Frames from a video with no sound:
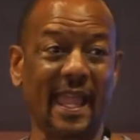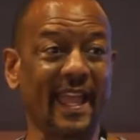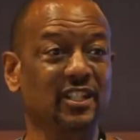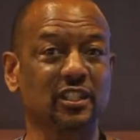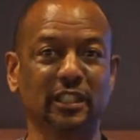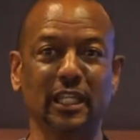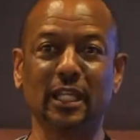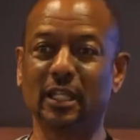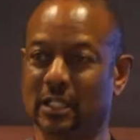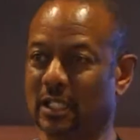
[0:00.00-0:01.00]

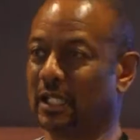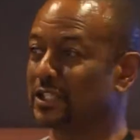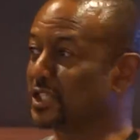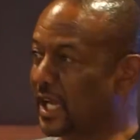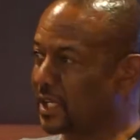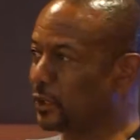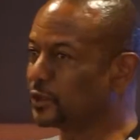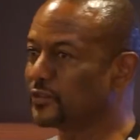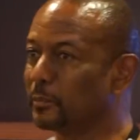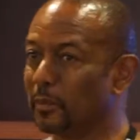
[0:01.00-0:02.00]
actually, uh, John
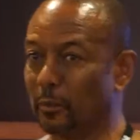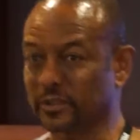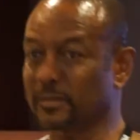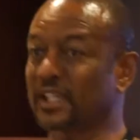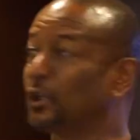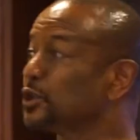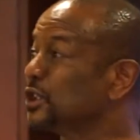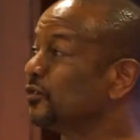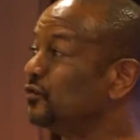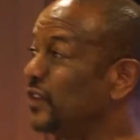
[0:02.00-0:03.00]
knows most of my
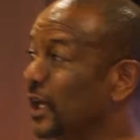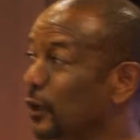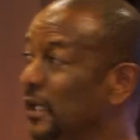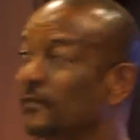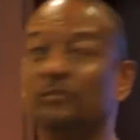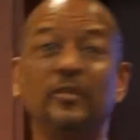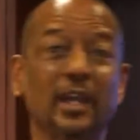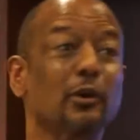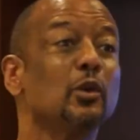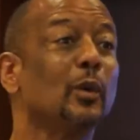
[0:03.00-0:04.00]
coaches very,
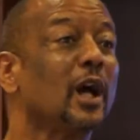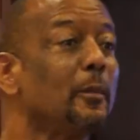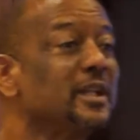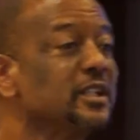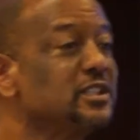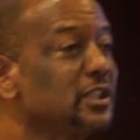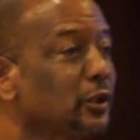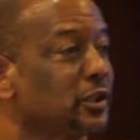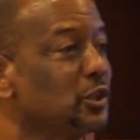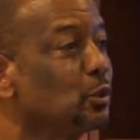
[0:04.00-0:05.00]
very well because they are
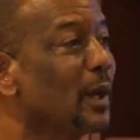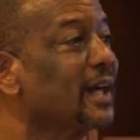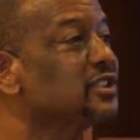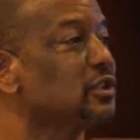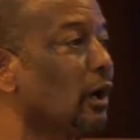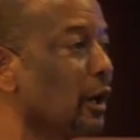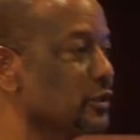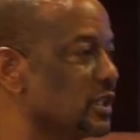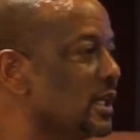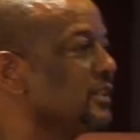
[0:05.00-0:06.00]
CUE rock
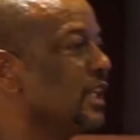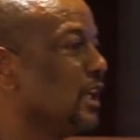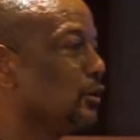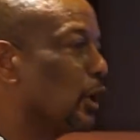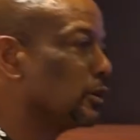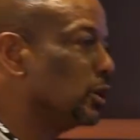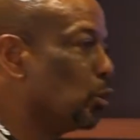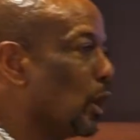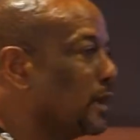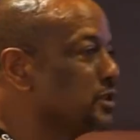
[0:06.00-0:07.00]
stars. They are the
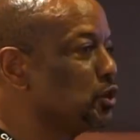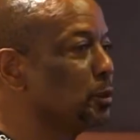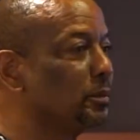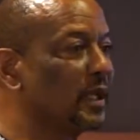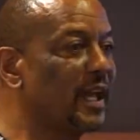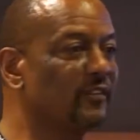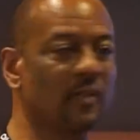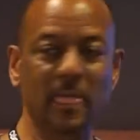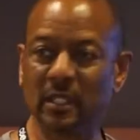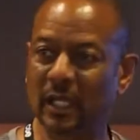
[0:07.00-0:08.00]
ones who have
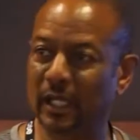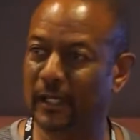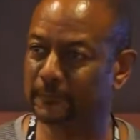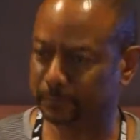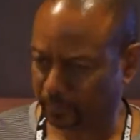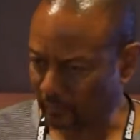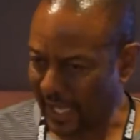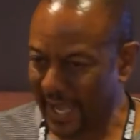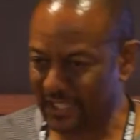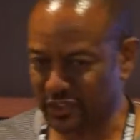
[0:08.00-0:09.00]
uh,
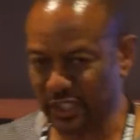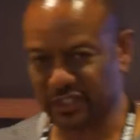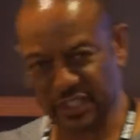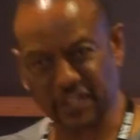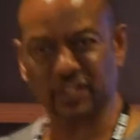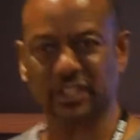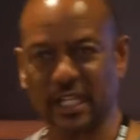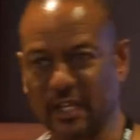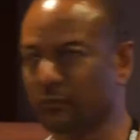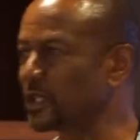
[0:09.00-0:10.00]
I teach sessions
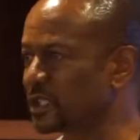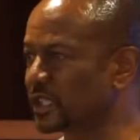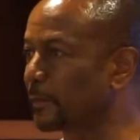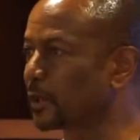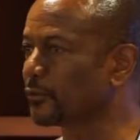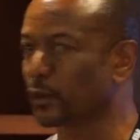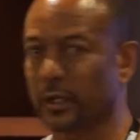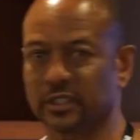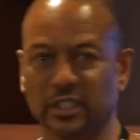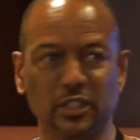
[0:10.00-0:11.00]
every summer for
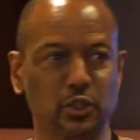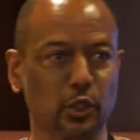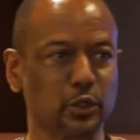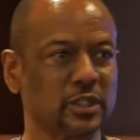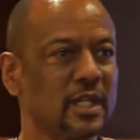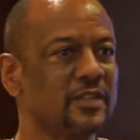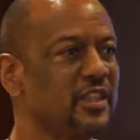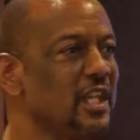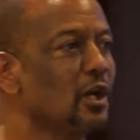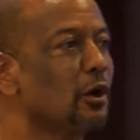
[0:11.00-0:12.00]
our teachers.
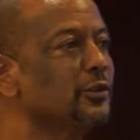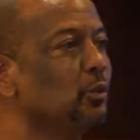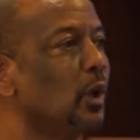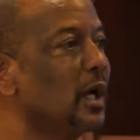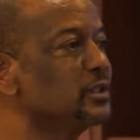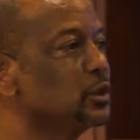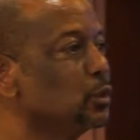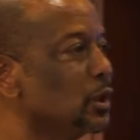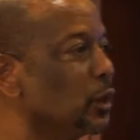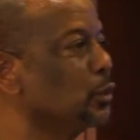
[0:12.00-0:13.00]
They are the ones who
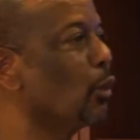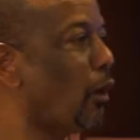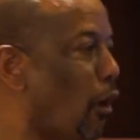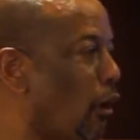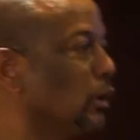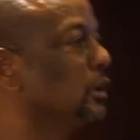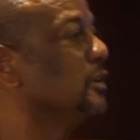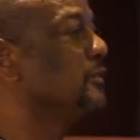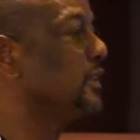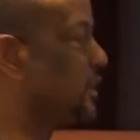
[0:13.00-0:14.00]
go to all
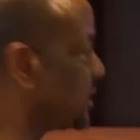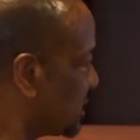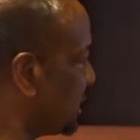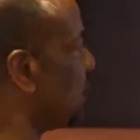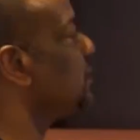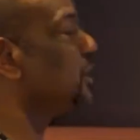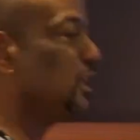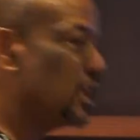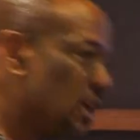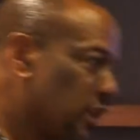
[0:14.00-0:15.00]
of the ISTE,
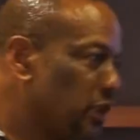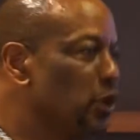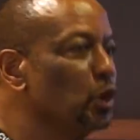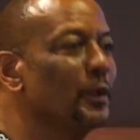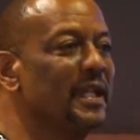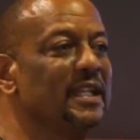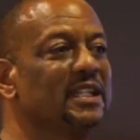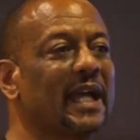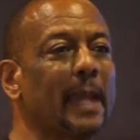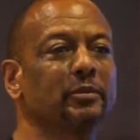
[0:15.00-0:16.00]
the CUE, any
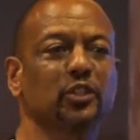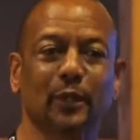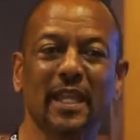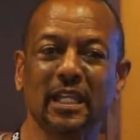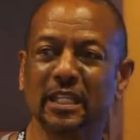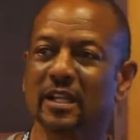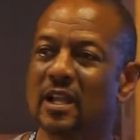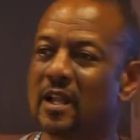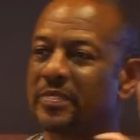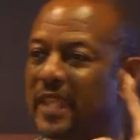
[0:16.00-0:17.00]
type of training.
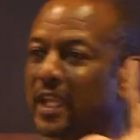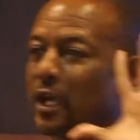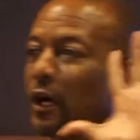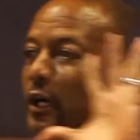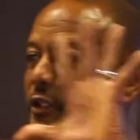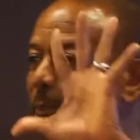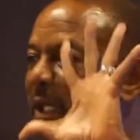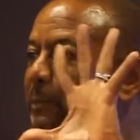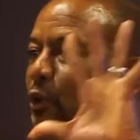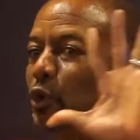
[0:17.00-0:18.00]
They are the
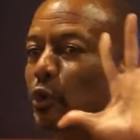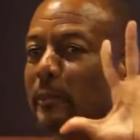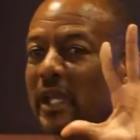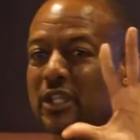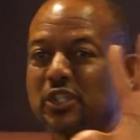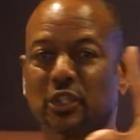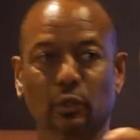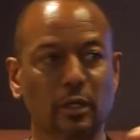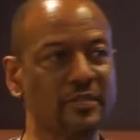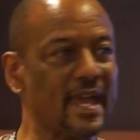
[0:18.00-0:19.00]
people who
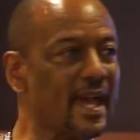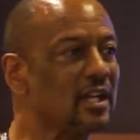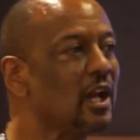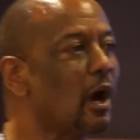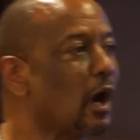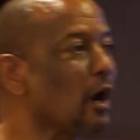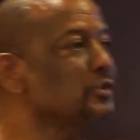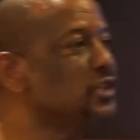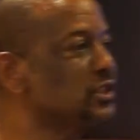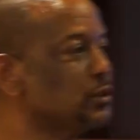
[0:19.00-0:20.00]
ensure that our
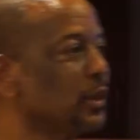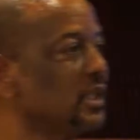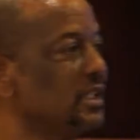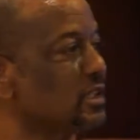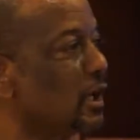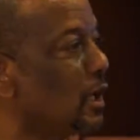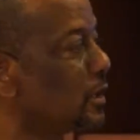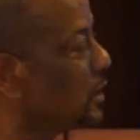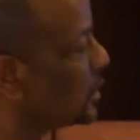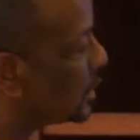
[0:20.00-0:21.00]
district is
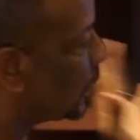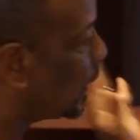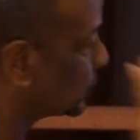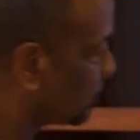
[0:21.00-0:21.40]
on uh,